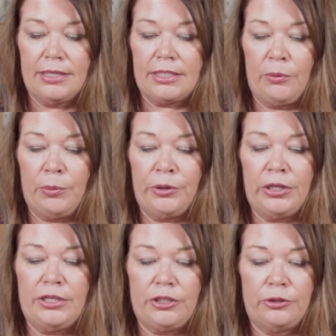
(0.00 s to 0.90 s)
So what we're
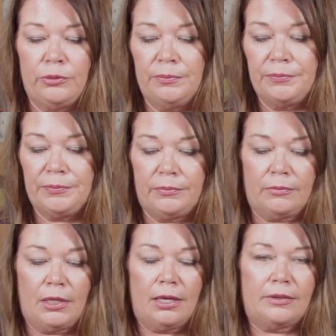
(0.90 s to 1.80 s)
gonna do,
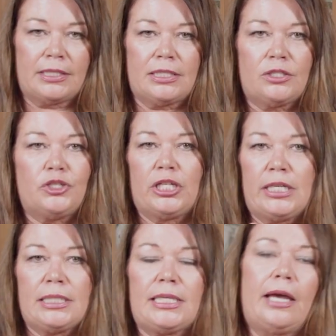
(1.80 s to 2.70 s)
this is
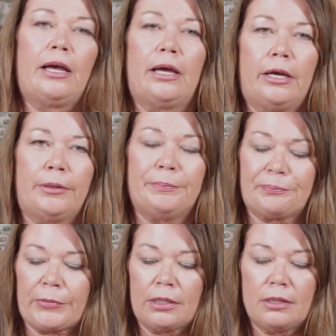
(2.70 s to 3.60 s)
just
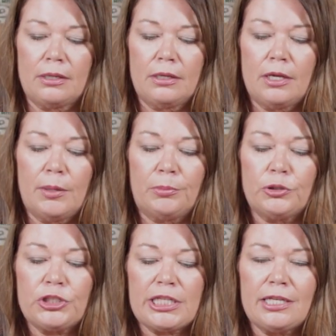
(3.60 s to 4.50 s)

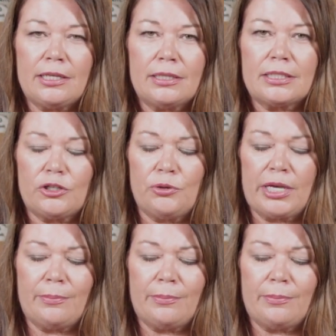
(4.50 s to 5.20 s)
blue cheese you can